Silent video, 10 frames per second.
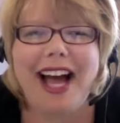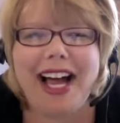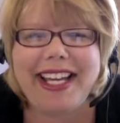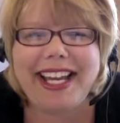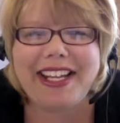
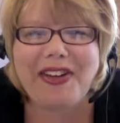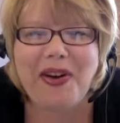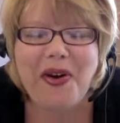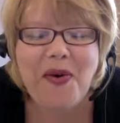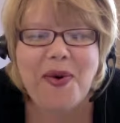Hi again.
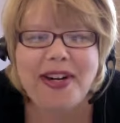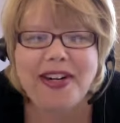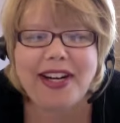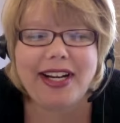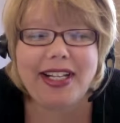
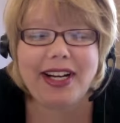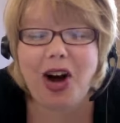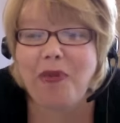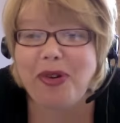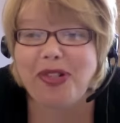We're
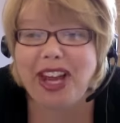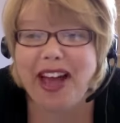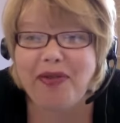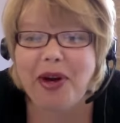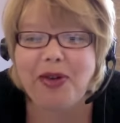almost
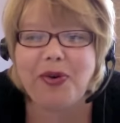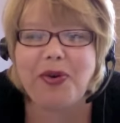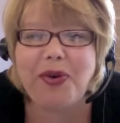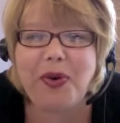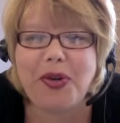halfway through
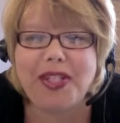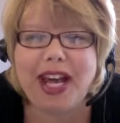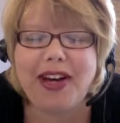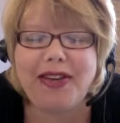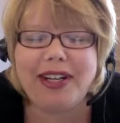the course
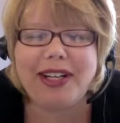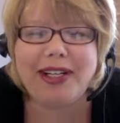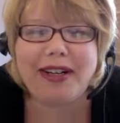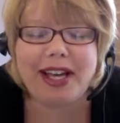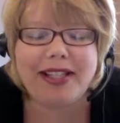now,
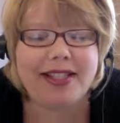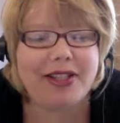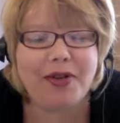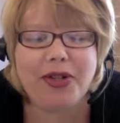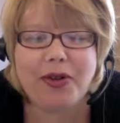and
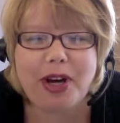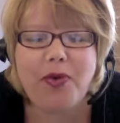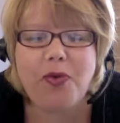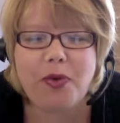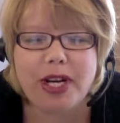you're doing a
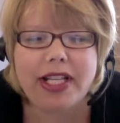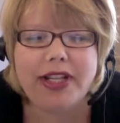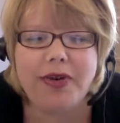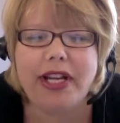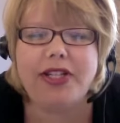really
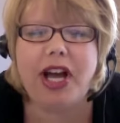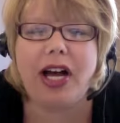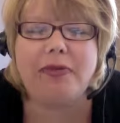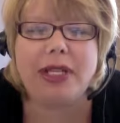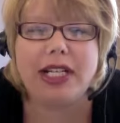great
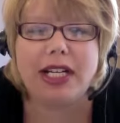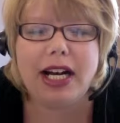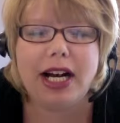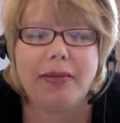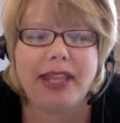job.
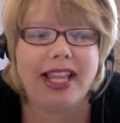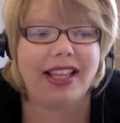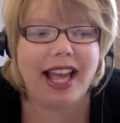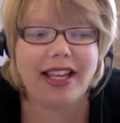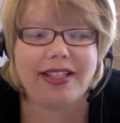In that
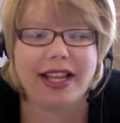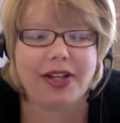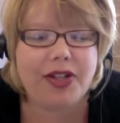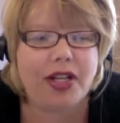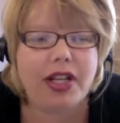last
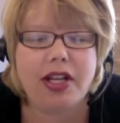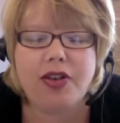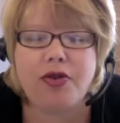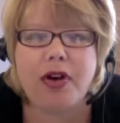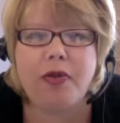section,
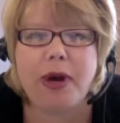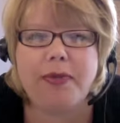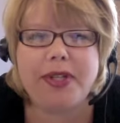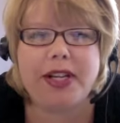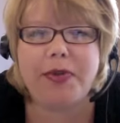your
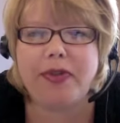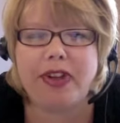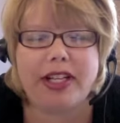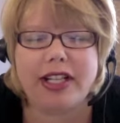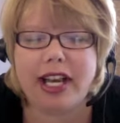websites were
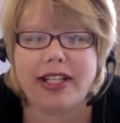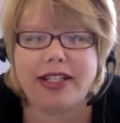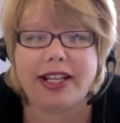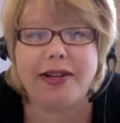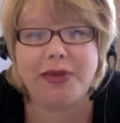
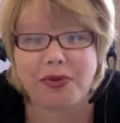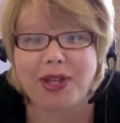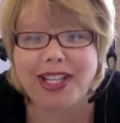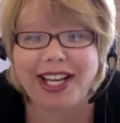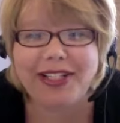fantastic. It was
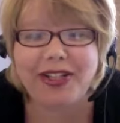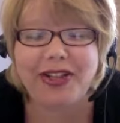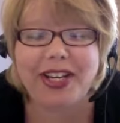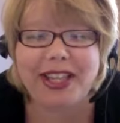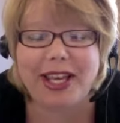really nice to
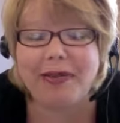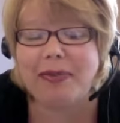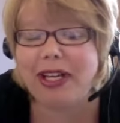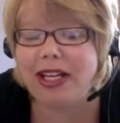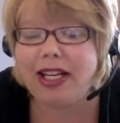look at them.
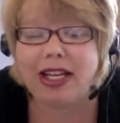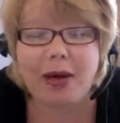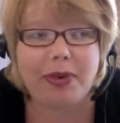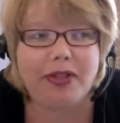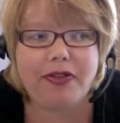A
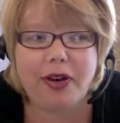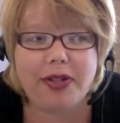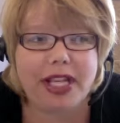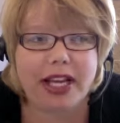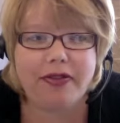couple of
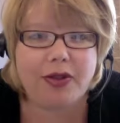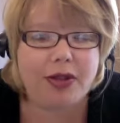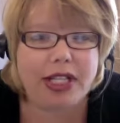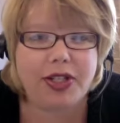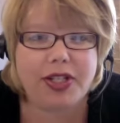folks had a few
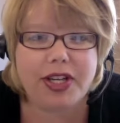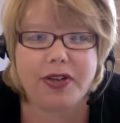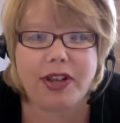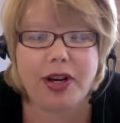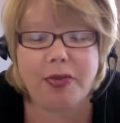glitches here
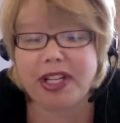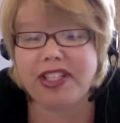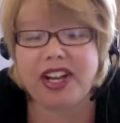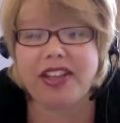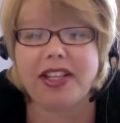and there, but
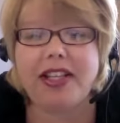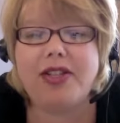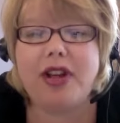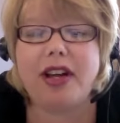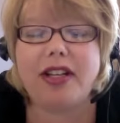it's nothing
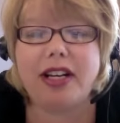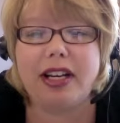that's not